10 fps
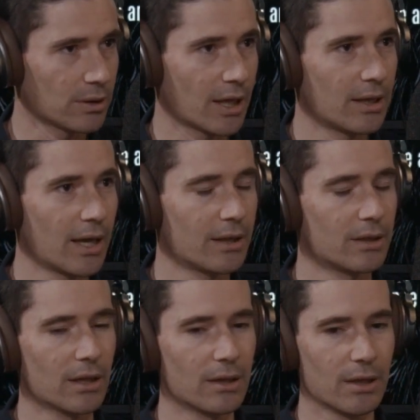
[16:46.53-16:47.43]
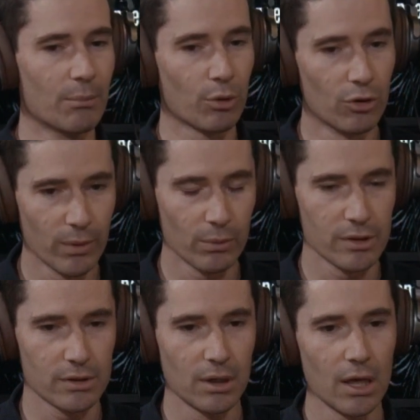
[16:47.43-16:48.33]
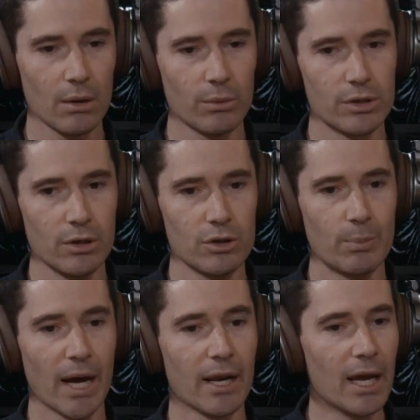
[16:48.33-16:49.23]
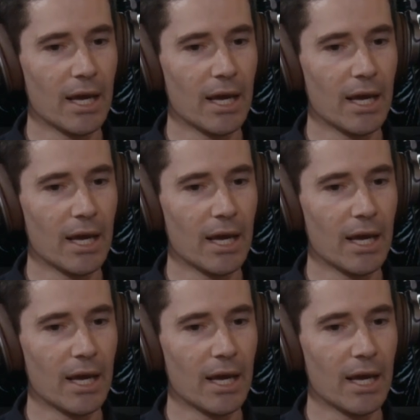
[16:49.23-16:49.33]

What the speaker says: The improvement was huge, but